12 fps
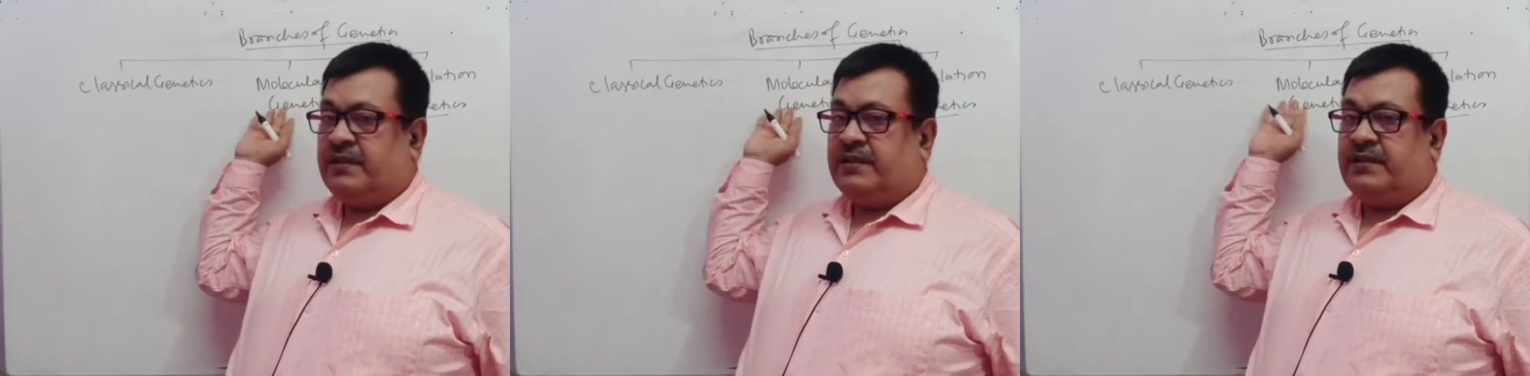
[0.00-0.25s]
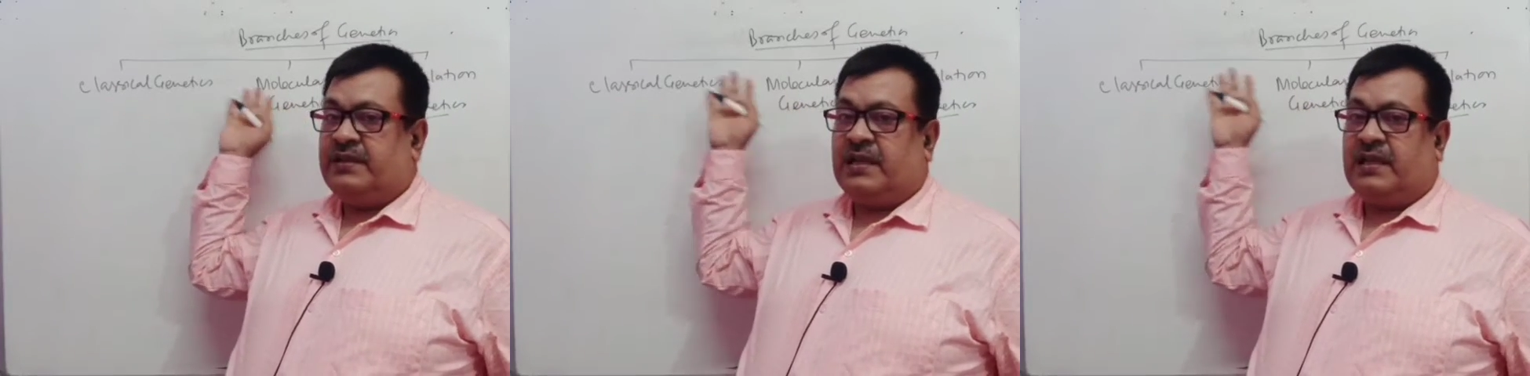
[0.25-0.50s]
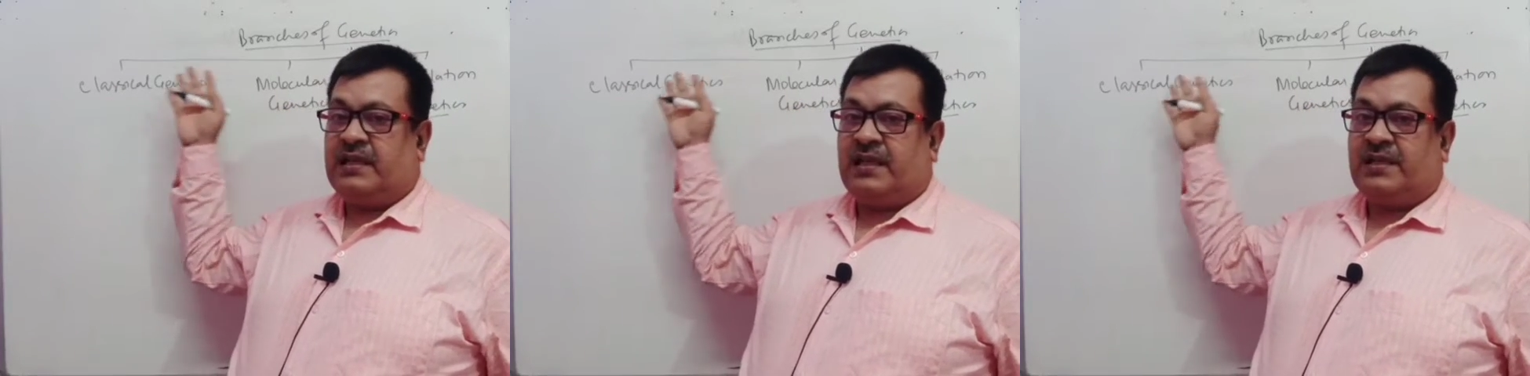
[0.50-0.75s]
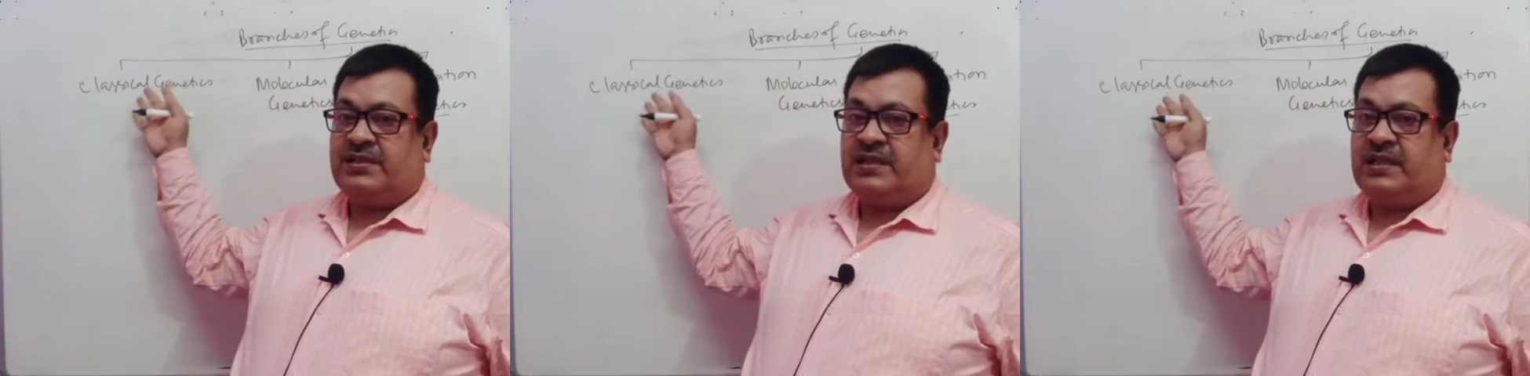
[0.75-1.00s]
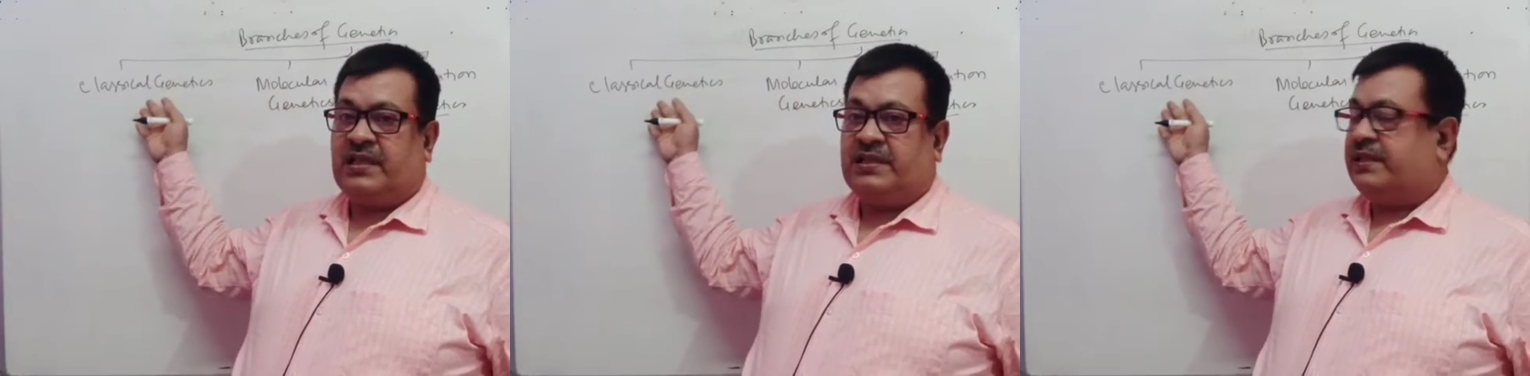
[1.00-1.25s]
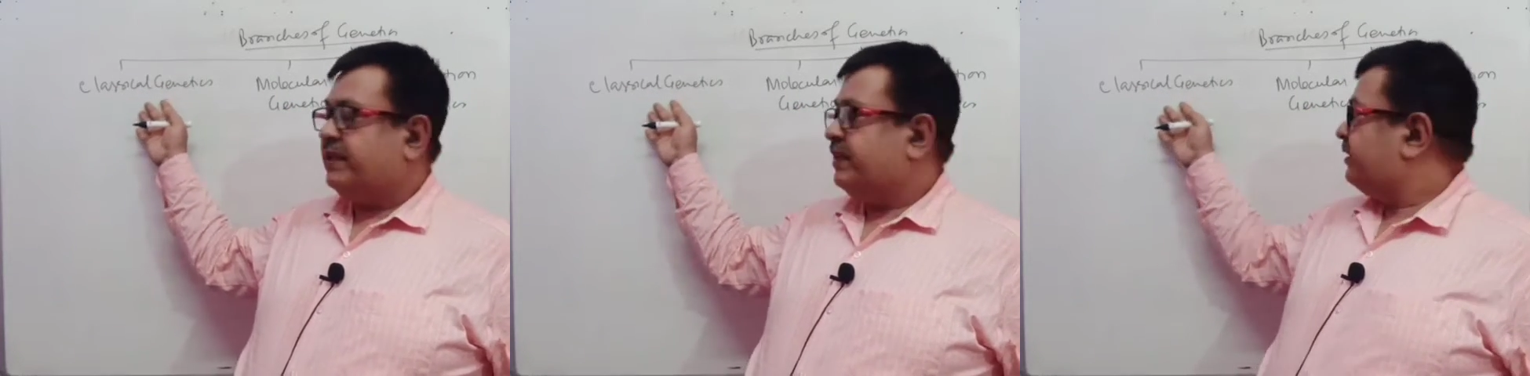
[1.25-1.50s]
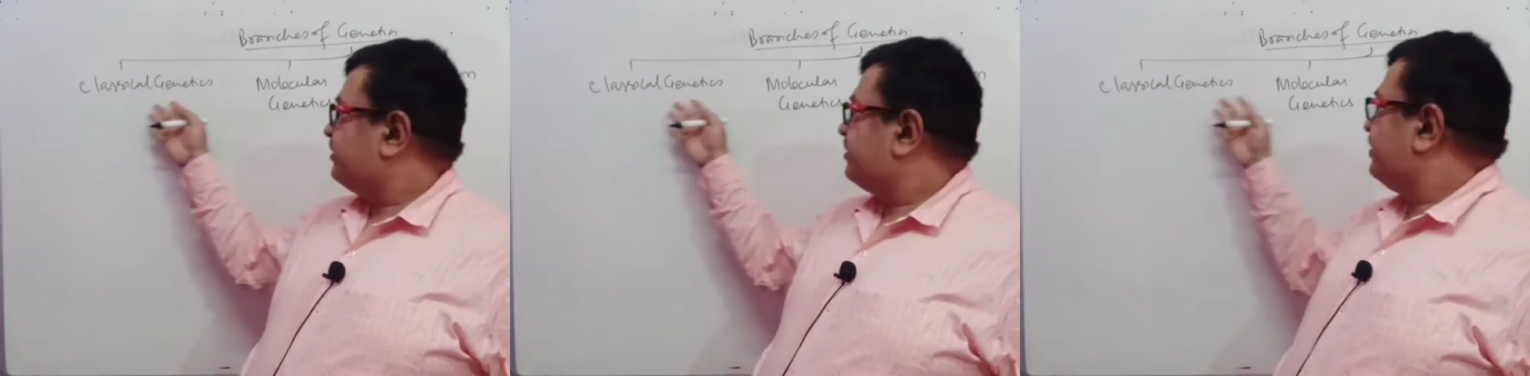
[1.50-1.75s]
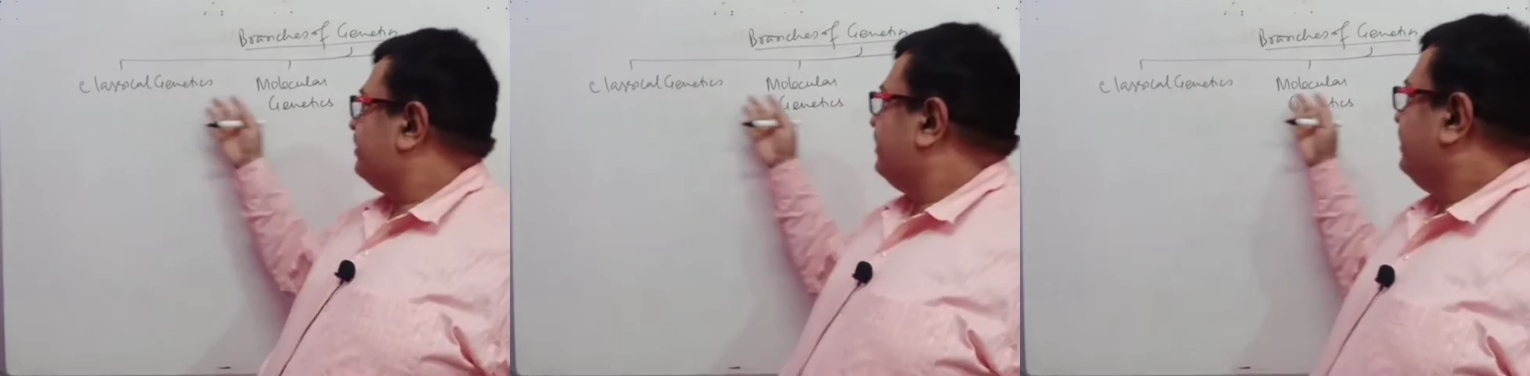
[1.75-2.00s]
these are classical genetics,